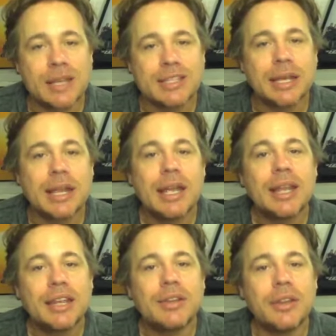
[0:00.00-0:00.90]
that
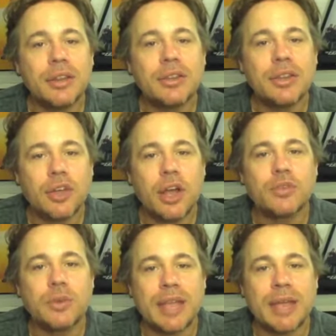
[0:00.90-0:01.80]
the
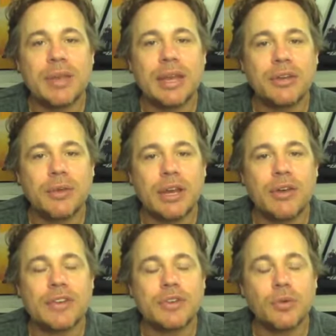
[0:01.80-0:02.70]
talks with Damon and
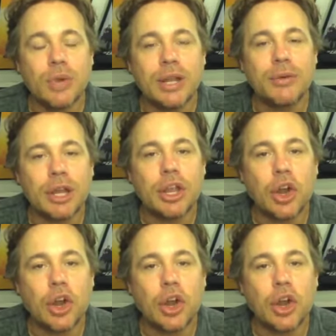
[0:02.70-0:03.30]
Greengrass are really, really